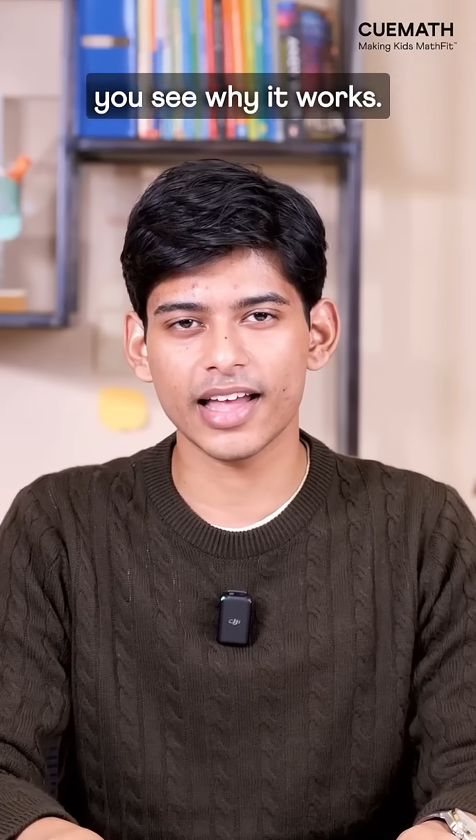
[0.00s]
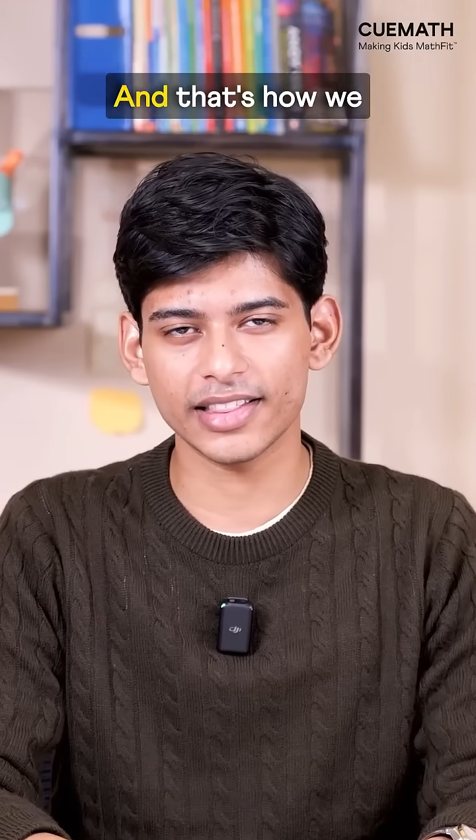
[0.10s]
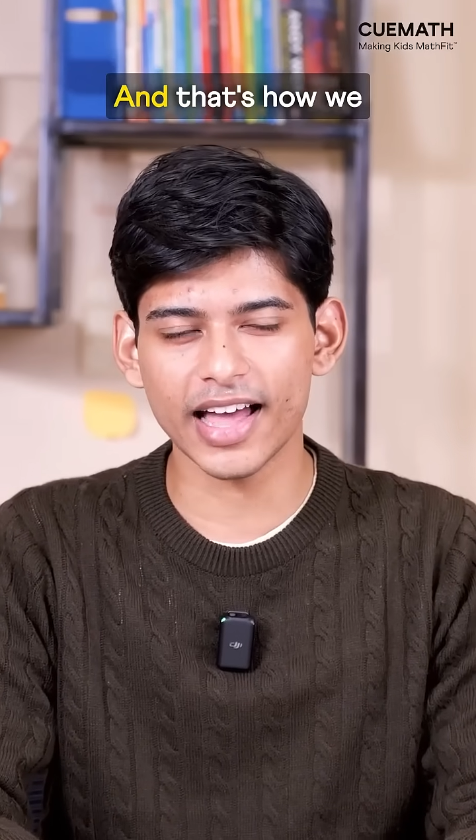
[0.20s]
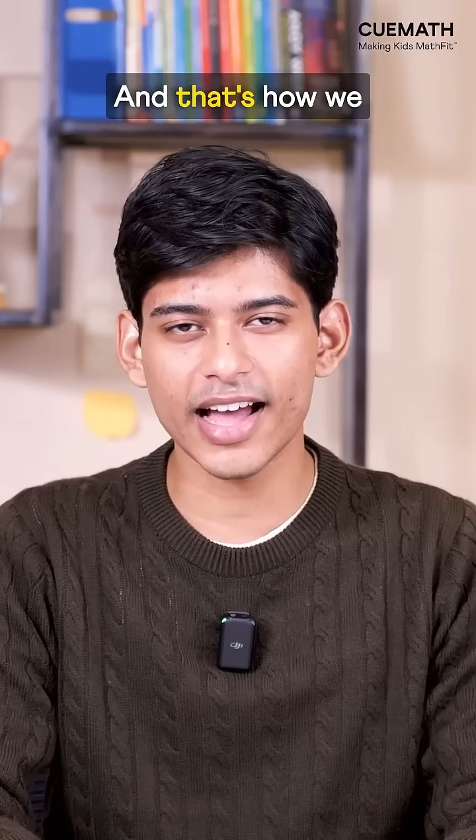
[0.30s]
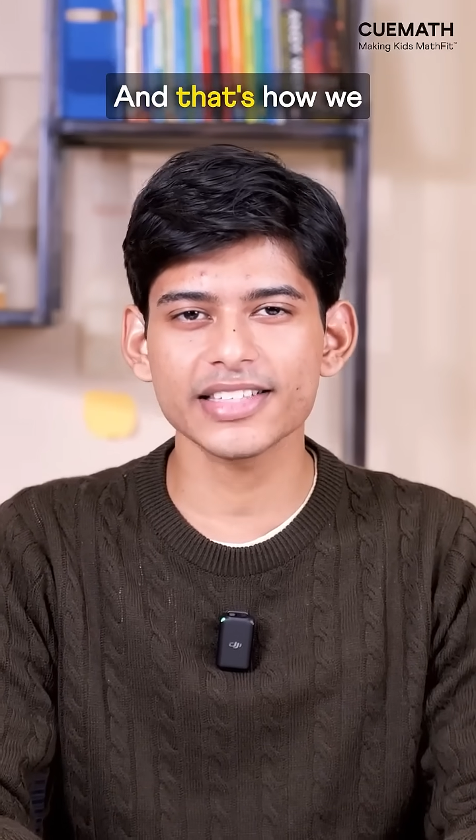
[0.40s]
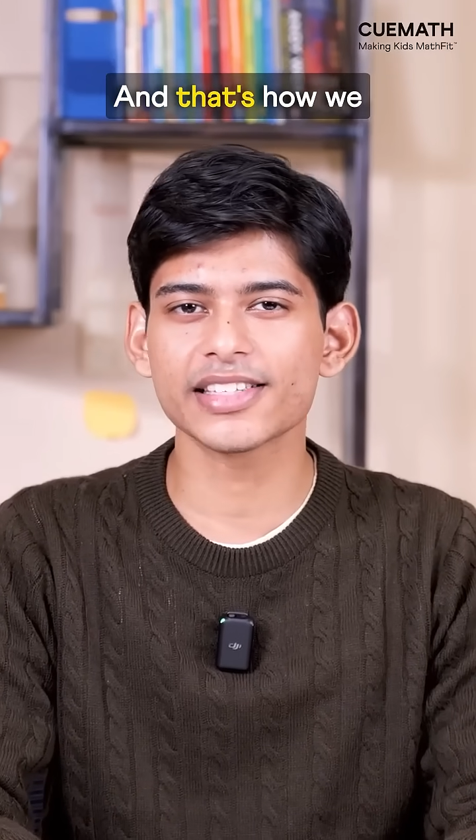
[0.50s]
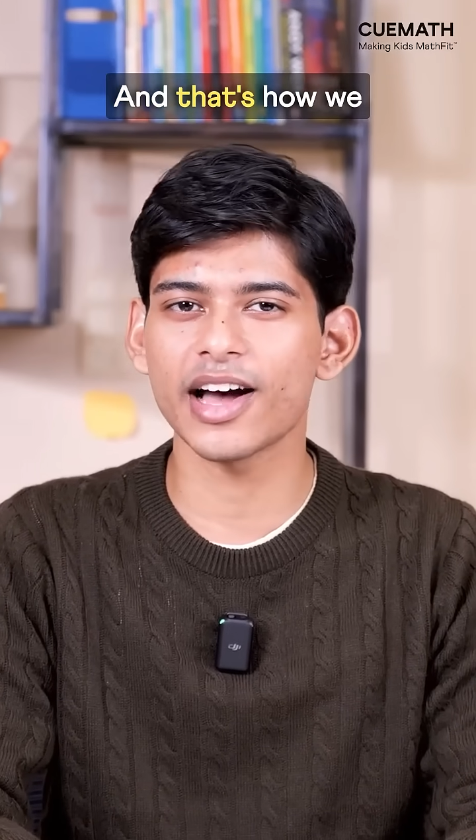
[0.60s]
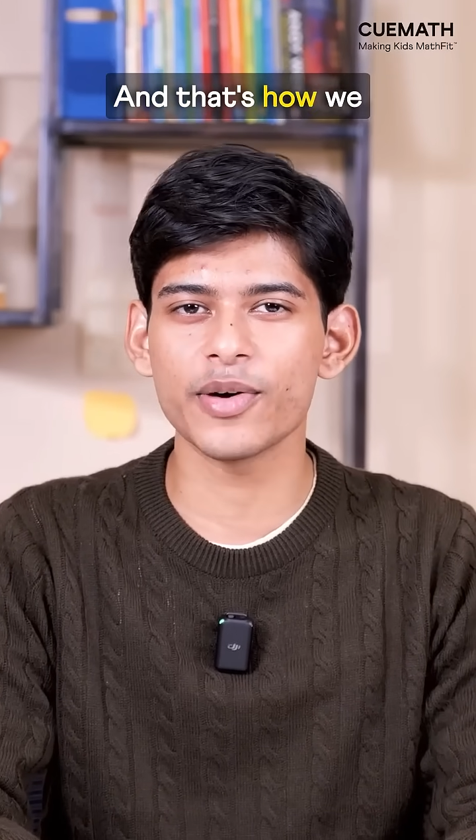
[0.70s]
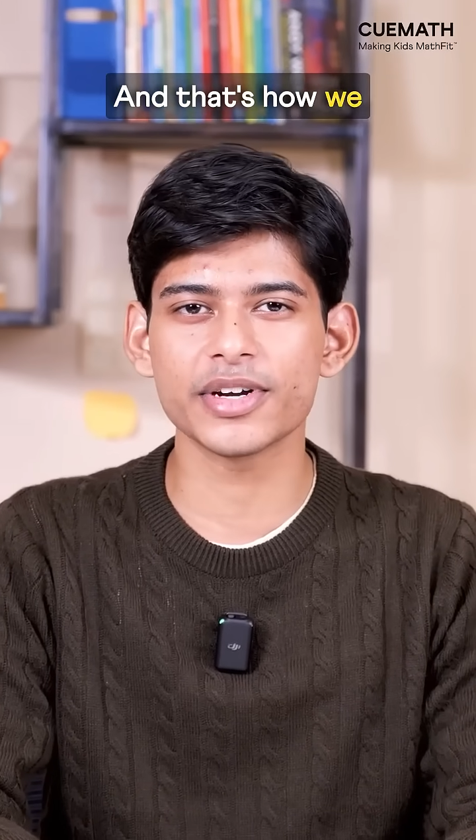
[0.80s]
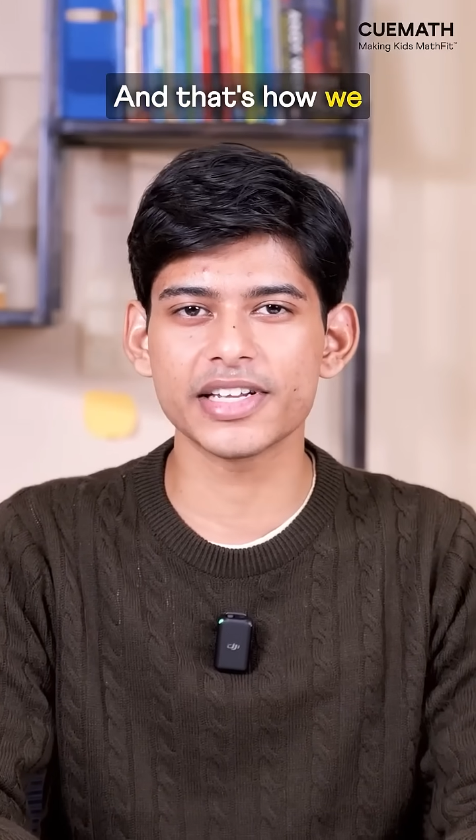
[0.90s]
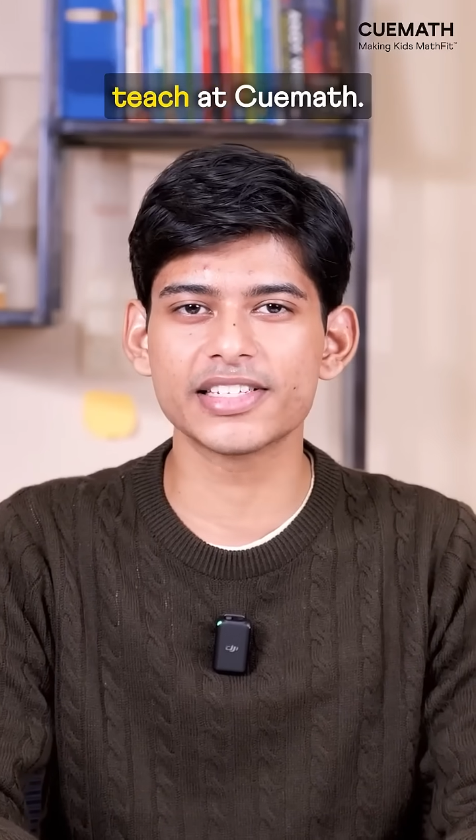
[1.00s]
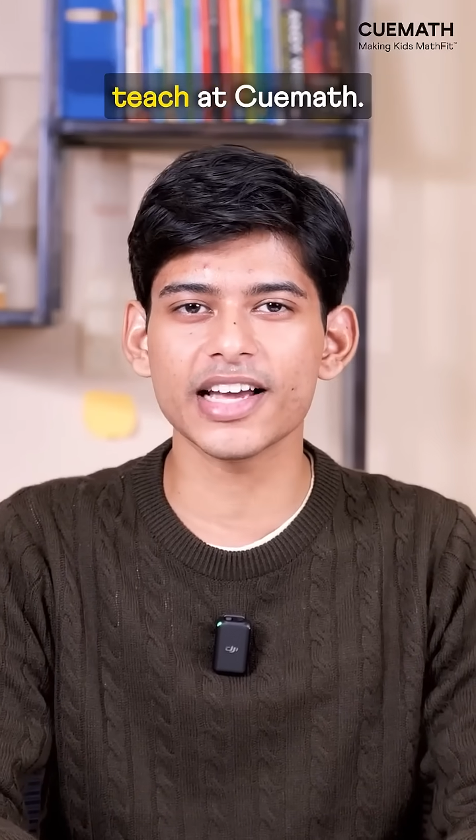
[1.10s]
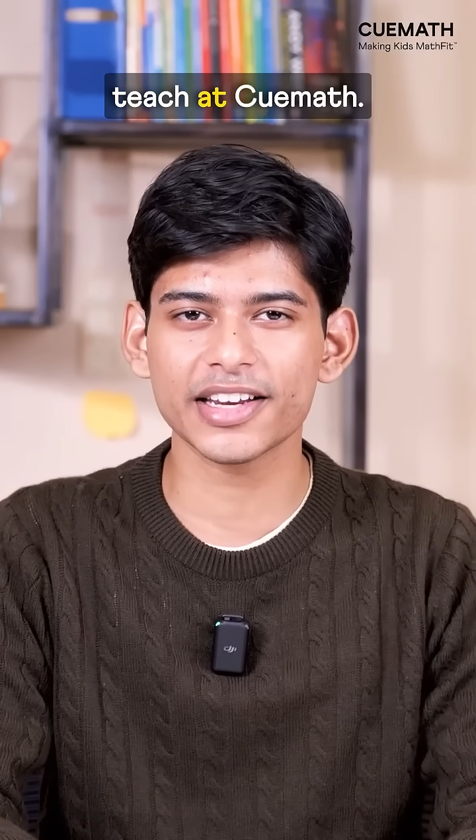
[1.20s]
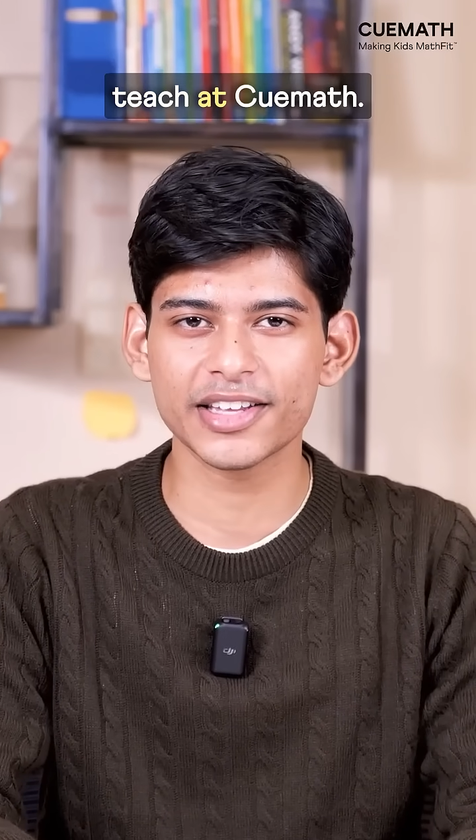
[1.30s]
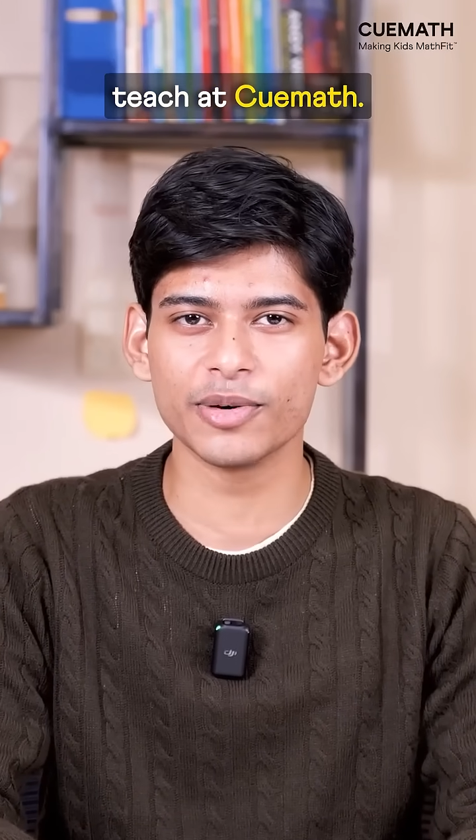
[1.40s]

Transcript: And that's how we teach at